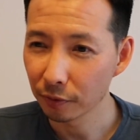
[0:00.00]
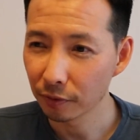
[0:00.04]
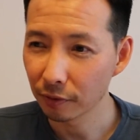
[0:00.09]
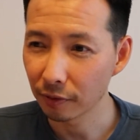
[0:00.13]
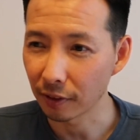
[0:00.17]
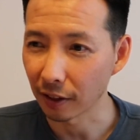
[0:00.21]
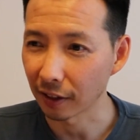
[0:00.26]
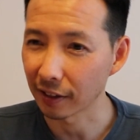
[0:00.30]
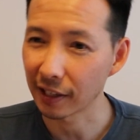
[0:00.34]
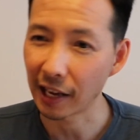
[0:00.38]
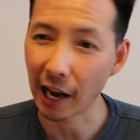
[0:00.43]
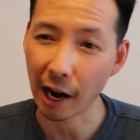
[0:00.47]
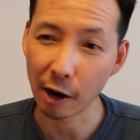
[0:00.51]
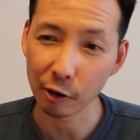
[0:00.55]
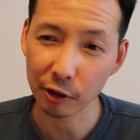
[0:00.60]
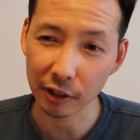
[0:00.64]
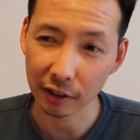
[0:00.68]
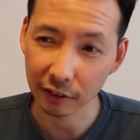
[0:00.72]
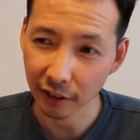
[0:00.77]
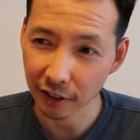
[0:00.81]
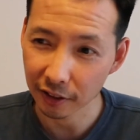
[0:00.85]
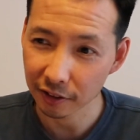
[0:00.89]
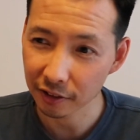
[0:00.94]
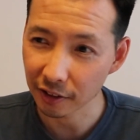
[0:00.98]
the
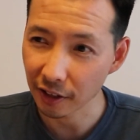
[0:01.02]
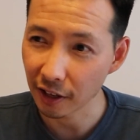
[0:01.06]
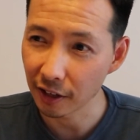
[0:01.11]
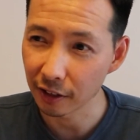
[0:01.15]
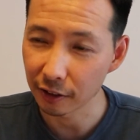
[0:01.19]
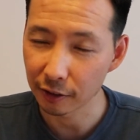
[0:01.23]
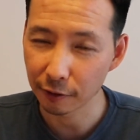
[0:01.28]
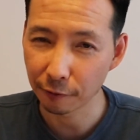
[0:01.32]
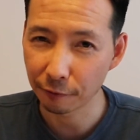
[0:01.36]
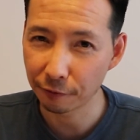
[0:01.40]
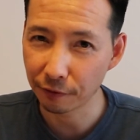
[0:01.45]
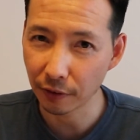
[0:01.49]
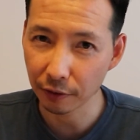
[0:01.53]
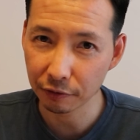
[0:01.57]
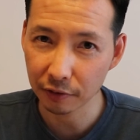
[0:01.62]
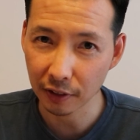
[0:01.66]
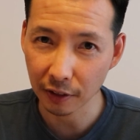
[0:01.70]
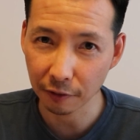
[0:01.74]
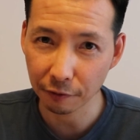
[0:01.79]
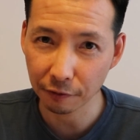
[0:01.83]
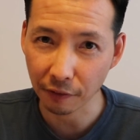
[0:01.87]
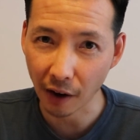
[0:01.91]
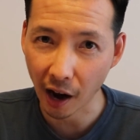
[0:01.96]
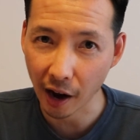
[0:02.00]
calculus is
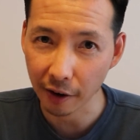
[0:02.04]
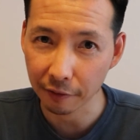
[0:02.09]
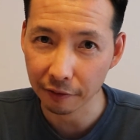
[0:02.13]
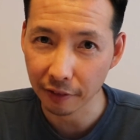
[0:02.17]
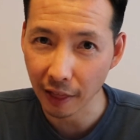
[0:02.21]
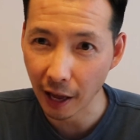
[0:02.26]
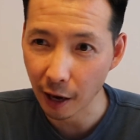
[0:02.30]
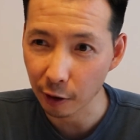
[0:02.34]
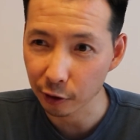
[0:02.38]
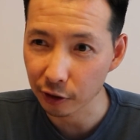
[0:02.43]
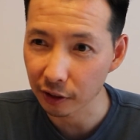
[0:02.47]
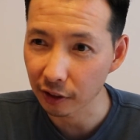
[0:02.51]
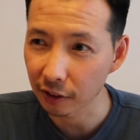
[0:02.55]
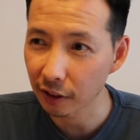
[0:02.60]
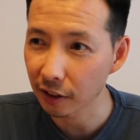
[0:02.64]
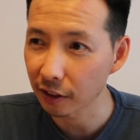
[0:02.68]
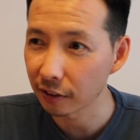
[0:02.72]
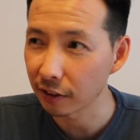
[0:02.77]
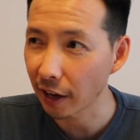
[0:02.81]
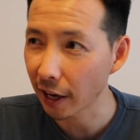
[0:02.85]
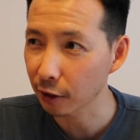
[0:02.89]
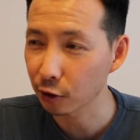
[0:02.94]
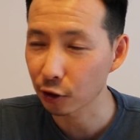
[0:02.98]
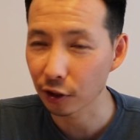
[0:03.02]
55,000
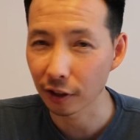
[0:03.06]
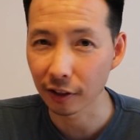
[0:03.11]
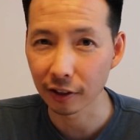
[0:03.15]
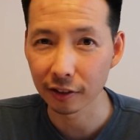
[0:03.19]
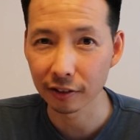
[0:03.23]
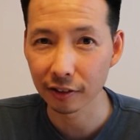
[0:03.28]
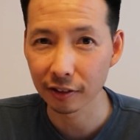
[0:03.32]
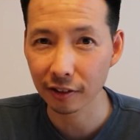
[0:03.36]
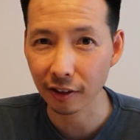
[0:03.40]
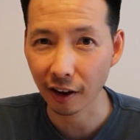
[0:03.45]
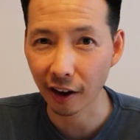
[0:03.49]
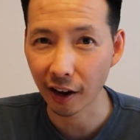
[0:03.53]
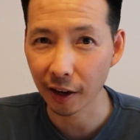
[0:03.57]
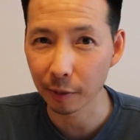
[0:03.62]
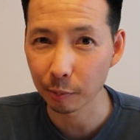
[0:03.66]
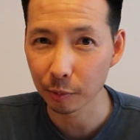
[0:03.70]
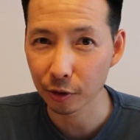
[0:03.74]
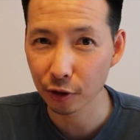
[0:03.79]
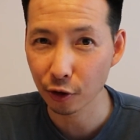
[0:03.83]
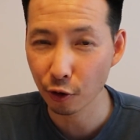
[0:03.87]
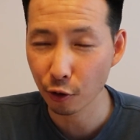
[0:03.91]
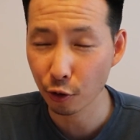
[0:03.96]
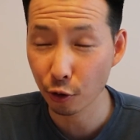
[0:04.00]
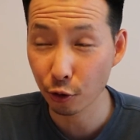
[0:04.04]
connections
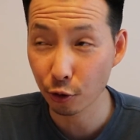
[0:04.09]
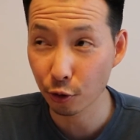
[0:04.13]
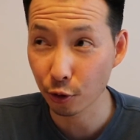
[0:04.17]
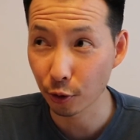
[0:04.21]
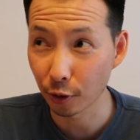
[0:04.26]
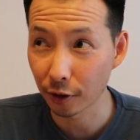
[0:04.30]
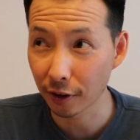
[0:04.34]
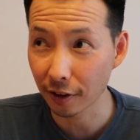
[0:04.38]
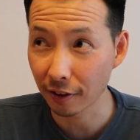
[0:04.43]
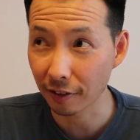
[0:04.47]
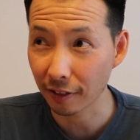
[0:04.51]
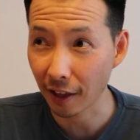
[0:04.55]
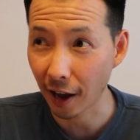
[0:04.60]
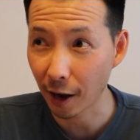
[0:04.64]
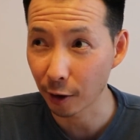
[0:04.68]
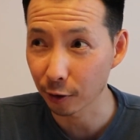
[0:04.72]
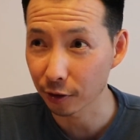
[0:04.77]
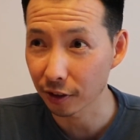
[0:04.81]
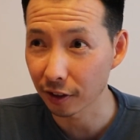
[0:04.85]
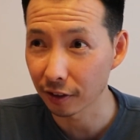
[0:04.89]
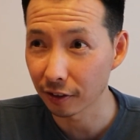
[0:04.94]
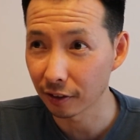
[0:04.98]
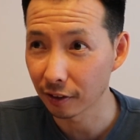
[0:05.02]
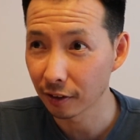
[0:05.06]
times
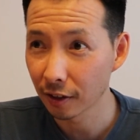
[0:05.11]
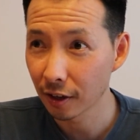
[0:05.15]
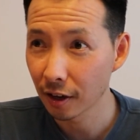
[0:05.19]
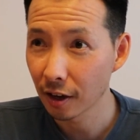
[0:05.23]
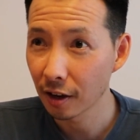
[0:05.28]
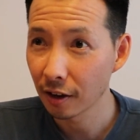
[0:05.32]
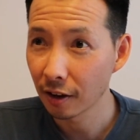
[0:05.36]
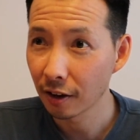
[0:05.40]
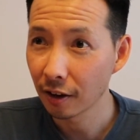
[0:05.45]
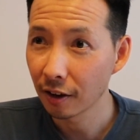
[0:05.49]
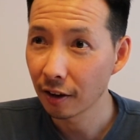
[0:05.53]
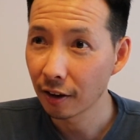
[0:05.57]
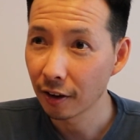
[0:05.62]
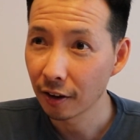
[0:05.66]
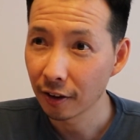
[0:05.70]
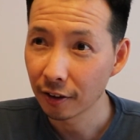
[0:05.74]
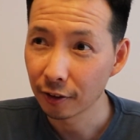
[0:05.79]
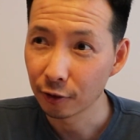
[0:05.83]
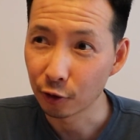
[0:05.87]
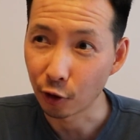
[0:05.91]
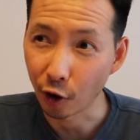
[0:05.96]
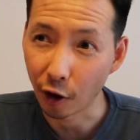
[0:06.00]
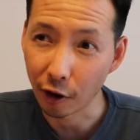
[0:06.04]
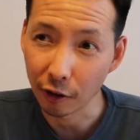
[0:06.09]

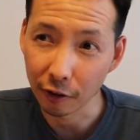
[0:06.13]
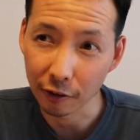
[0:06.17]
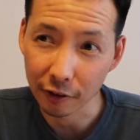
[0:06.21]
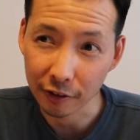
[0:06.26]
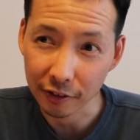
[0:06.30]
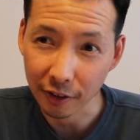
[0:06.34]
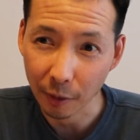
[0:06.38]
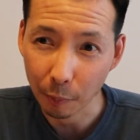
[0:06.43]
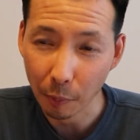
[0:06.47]
$30,000 a